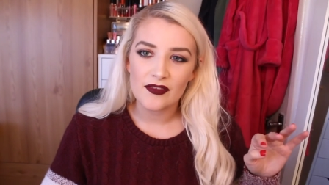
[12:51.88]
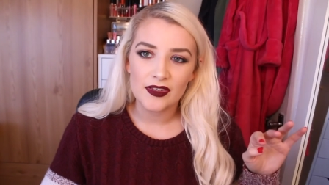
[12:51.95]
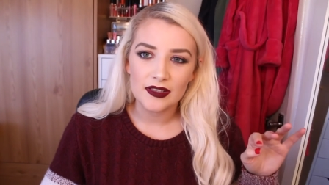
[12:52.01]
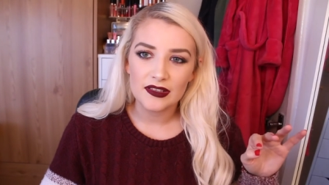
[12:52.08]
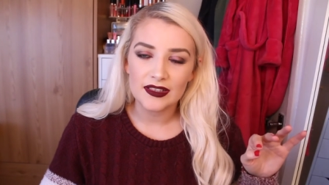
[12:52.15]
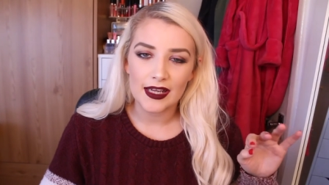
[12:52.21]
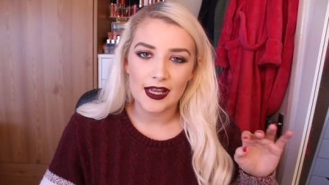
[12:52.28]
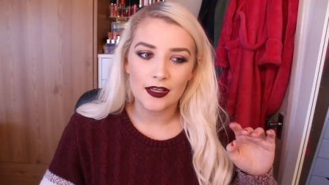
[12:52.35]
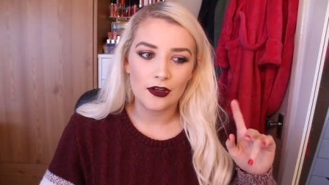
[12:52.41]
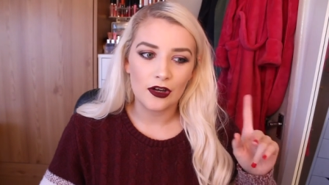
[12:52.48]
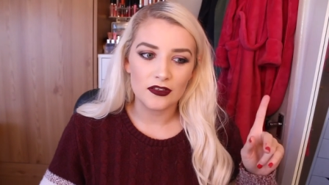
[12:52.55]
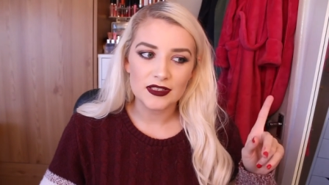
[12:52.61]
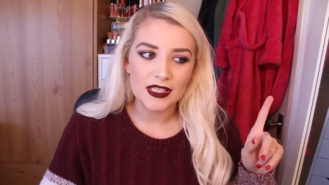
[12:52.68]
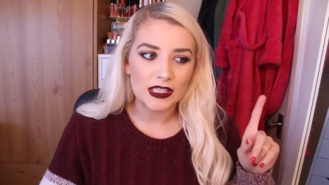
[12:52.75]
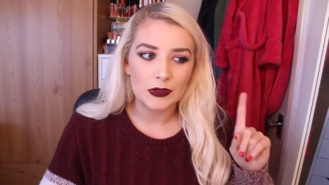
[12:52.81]
ever get
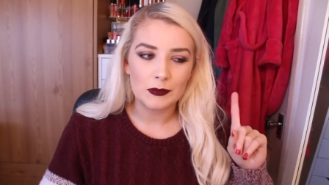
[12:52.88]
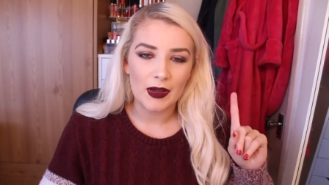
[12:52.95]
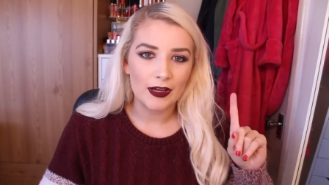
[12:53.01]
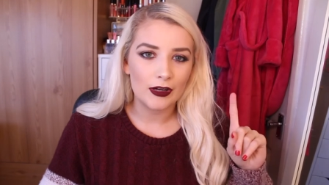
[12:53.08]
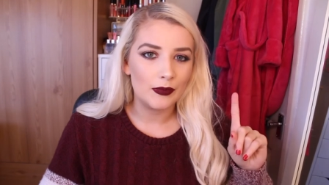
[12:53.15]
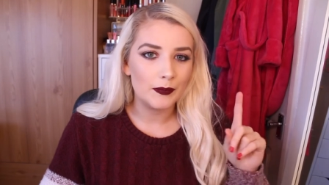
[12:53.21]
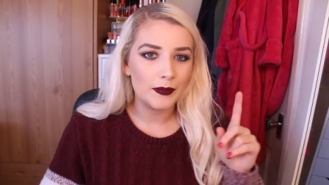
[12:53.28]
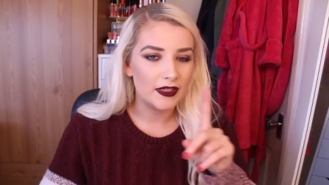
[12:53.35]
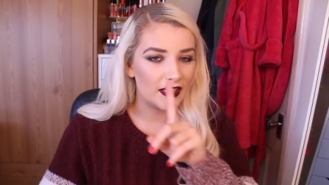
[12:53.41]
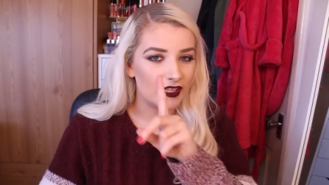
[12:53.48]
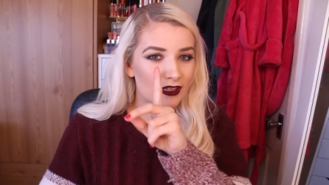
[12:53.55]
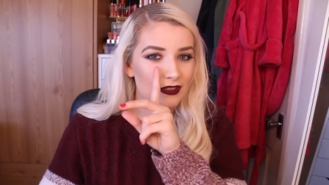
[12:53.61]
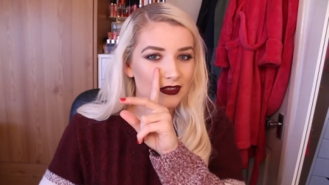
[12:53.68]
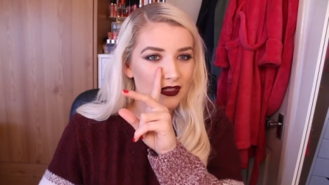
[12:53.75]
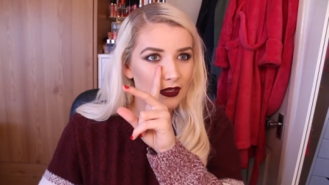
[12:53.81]
contacted by
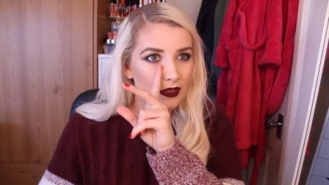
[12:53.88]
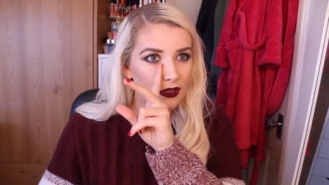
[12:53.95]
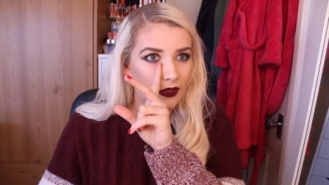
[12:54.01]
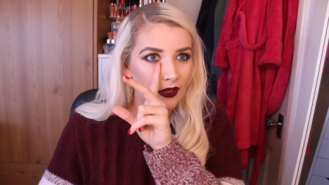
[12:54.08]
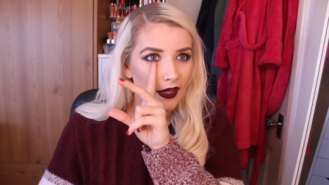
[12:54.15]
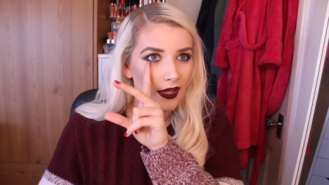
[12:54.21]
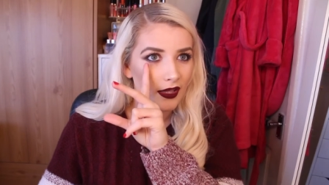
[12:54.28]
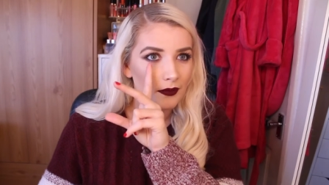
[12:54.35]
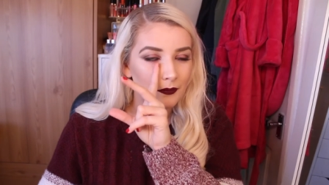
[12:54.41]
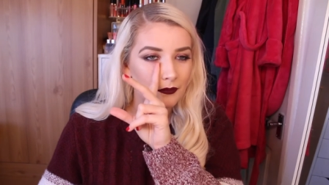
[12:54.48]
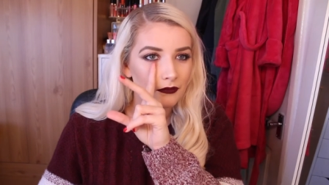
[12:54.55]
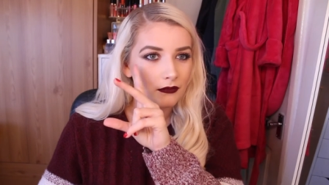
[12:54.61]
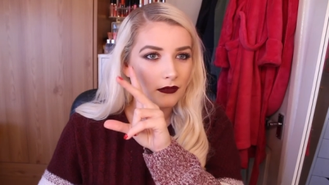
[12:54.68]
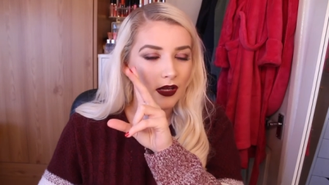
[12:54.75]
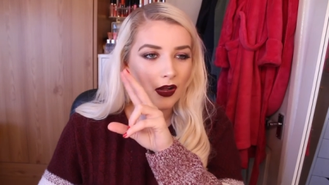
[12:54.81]
companies
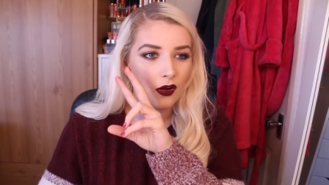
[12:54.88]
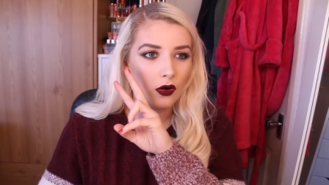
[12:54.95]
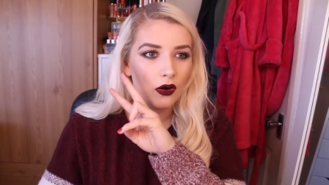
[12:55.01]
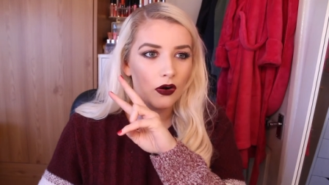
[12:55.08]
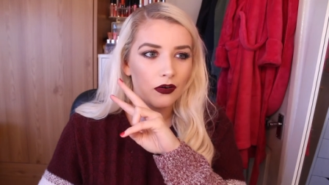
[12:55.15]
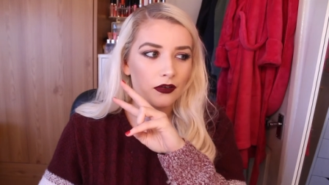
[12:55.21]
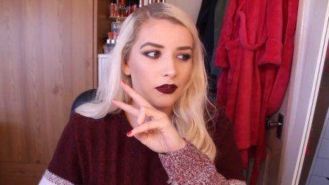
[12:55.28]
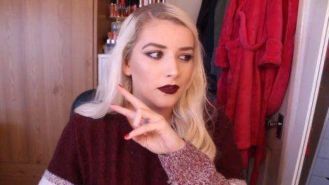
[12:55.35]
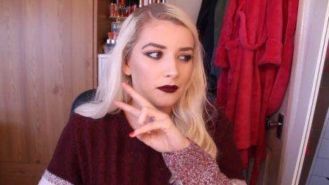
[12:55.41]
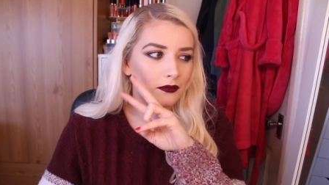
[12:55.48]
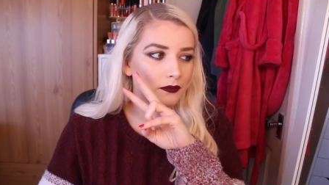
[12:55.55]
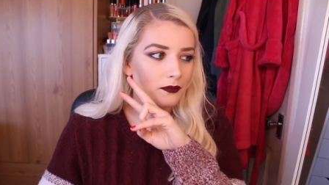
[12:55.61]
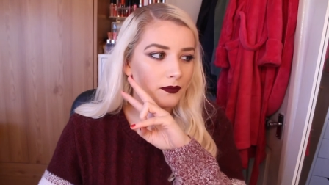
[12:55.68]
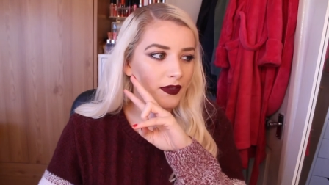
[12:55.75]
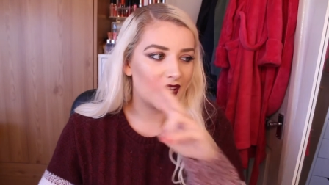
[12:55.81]
um, or
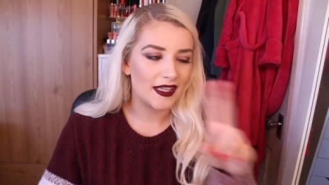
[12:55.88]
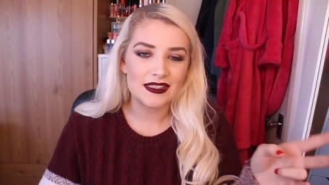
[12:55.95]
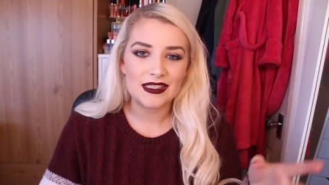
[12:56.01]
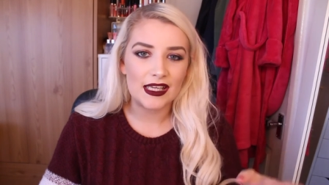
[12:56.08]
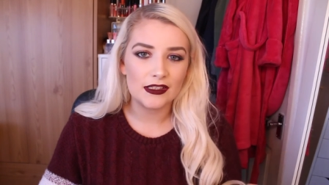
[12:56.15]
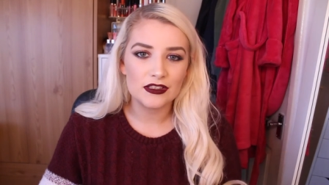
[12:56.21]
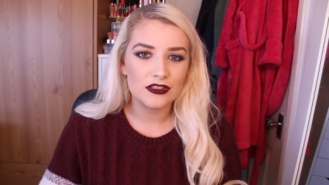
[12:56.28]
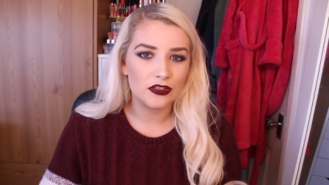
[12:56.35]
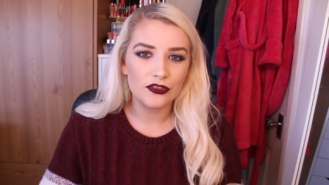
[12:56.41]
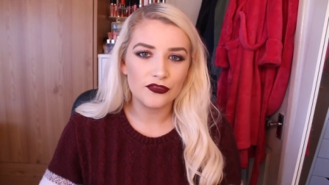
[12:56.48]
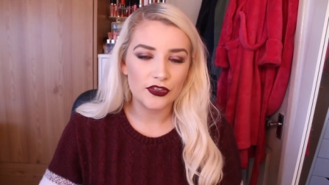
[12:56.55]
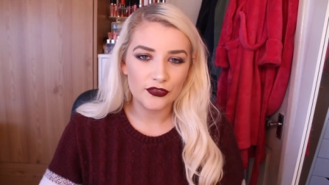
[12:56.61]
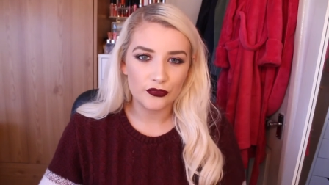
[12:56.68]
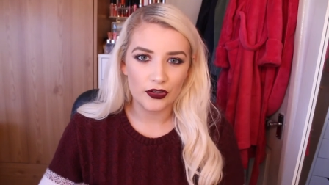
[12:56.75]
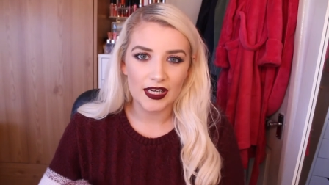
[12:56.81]
get sent stuff
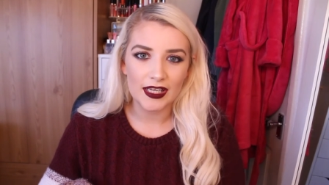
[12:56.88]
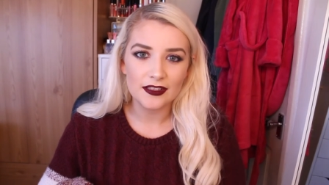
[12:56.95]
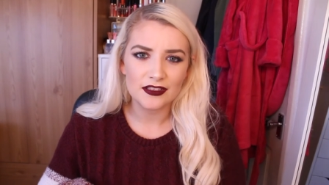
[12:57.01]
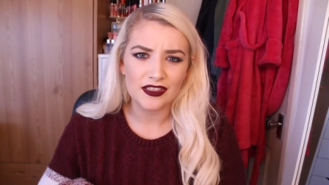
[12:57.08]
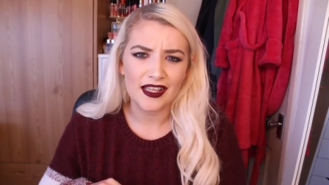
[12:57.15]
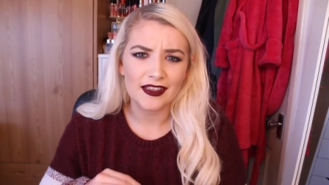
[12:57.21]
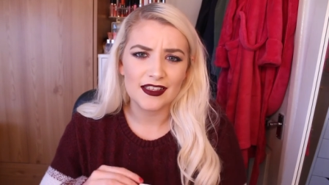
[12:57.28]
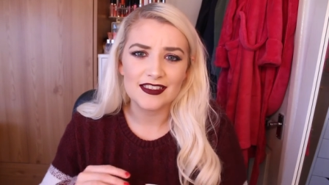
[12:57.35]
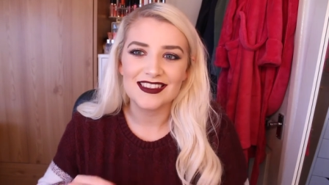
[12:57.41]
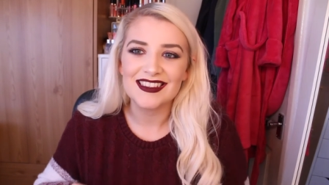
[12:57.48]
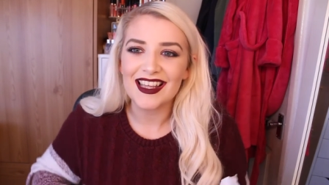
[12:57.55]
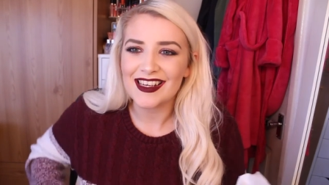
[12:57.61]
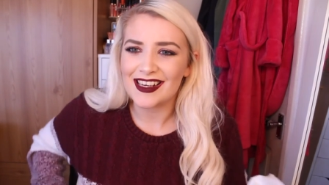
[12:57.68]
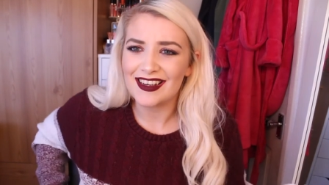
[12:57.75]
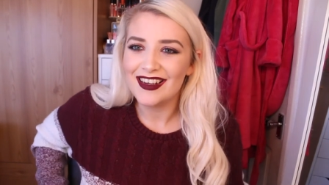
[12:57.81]
for free, so like this is
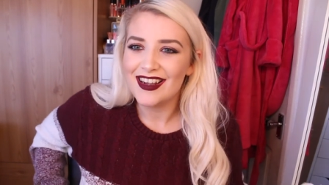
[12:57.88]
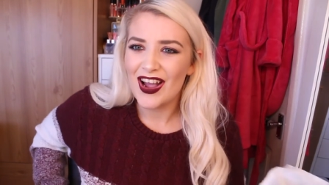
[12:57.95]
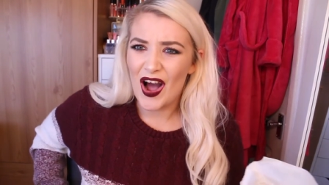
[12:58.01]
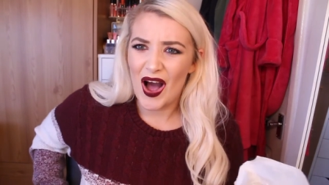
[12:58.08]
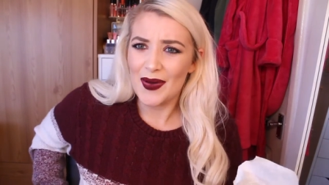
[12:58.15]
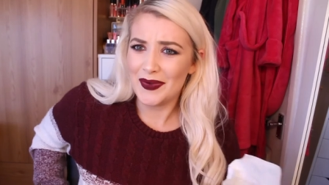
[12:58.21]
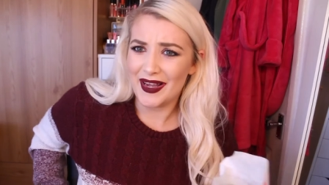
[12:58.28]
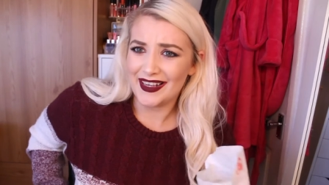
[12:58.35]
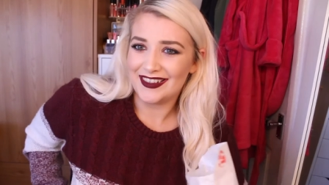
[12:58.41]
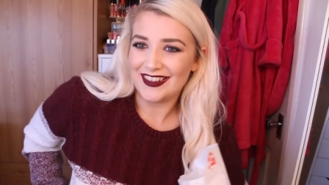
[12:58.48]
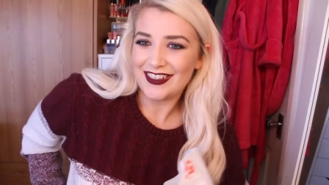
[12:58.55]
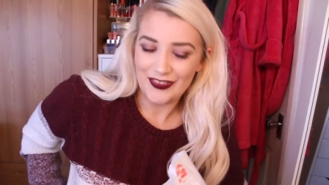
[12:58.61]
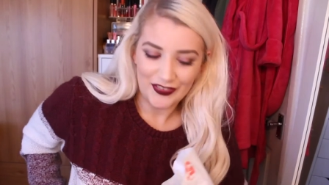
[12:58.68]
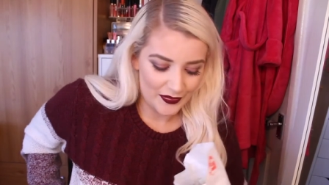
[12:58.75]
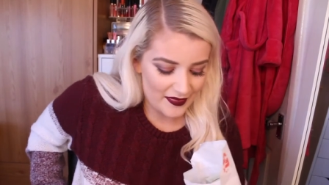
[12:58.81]
like, oh my
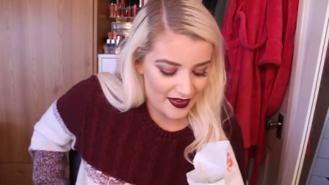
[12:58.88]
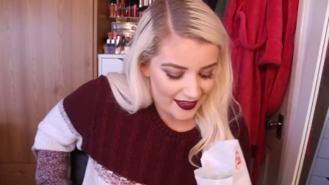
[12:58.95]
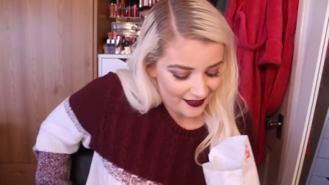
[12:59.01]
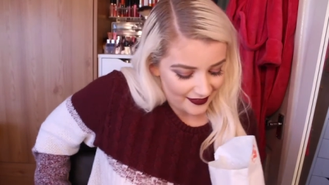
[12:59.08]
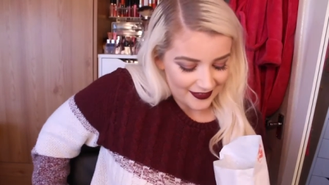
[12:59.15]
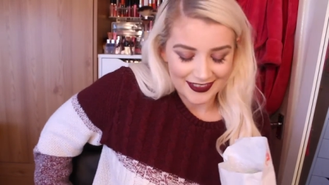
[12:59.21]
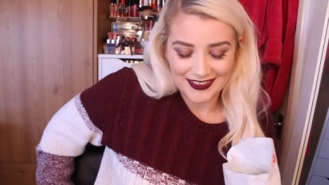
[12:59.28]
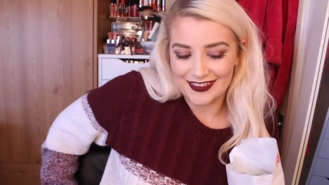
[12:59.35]
god, for me.